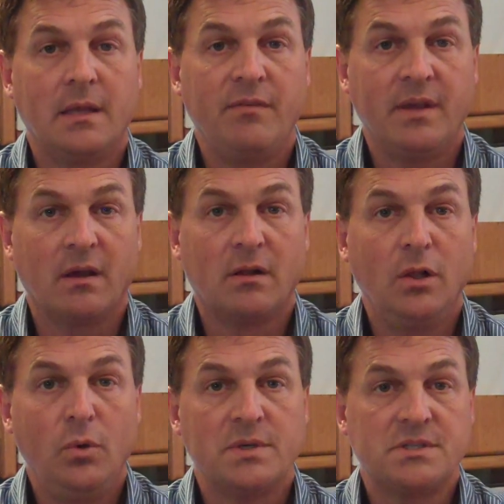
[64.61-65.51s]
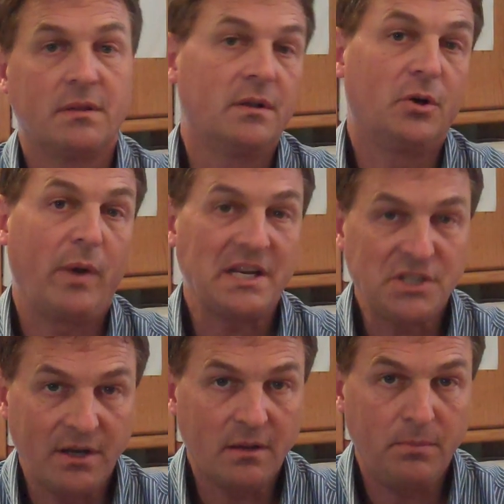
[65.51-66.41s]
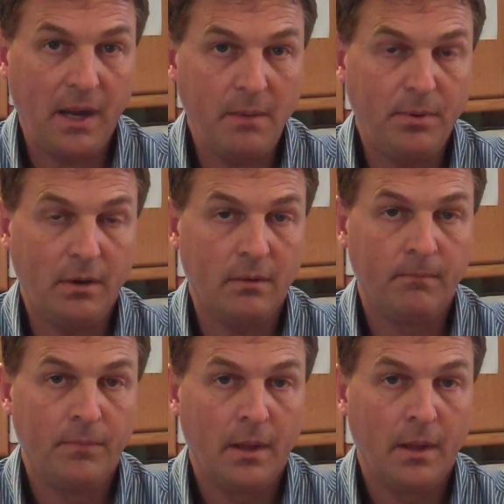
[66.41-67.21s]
giving a clue as to the direction of the paper,